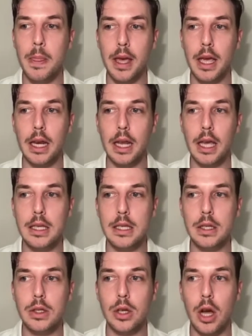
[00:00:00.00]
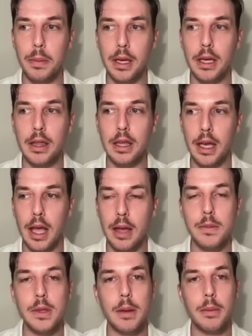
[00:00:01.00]
it is a topic that
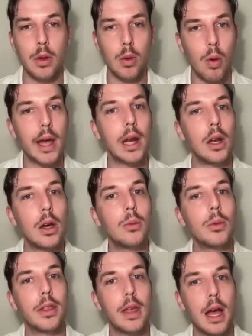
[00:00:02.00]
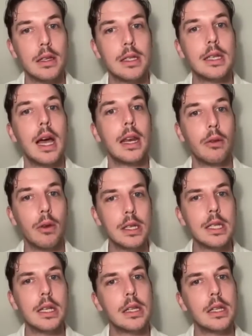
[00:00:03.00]
comes up quite a lot with our Saudi
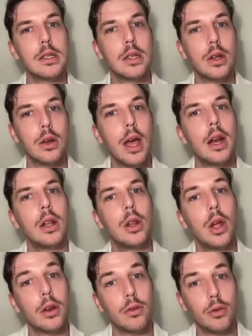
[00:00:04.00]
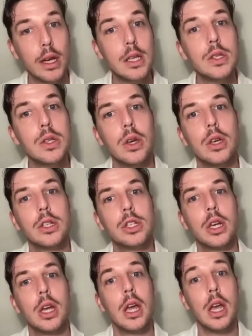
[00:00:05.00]
residents, you know, and a lot of research